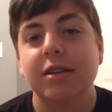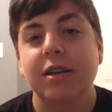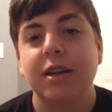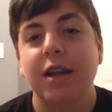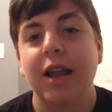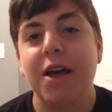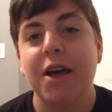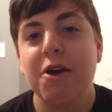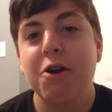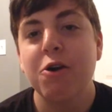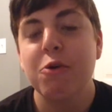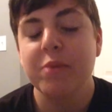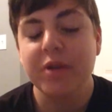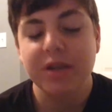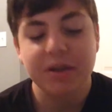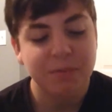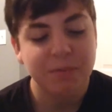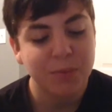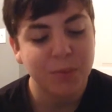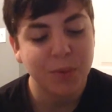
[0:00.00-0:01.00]

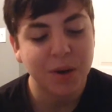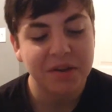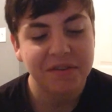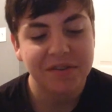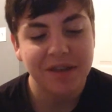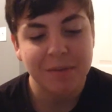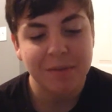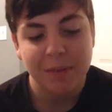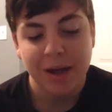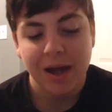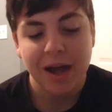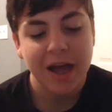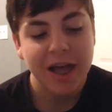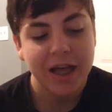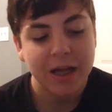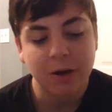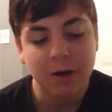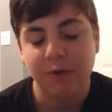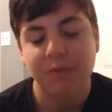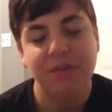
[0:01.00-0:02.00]
Naomi, if you want to say
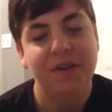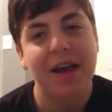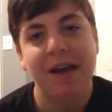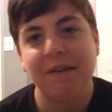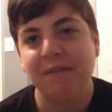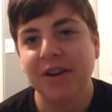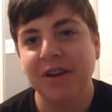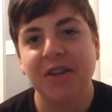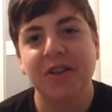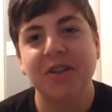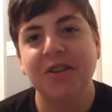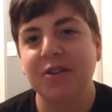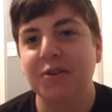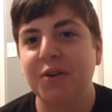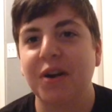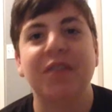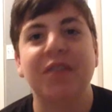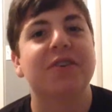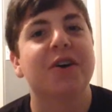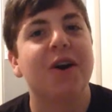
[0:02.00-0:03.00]
bye, or if you have anything you
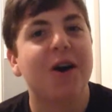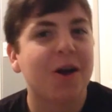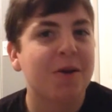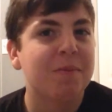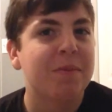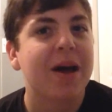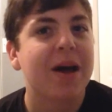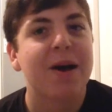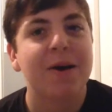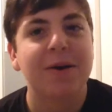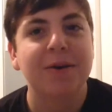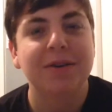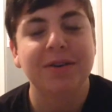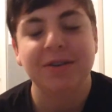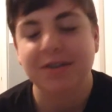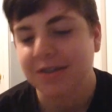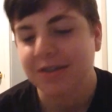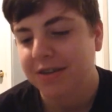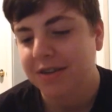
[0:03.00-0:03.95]
want to talk about.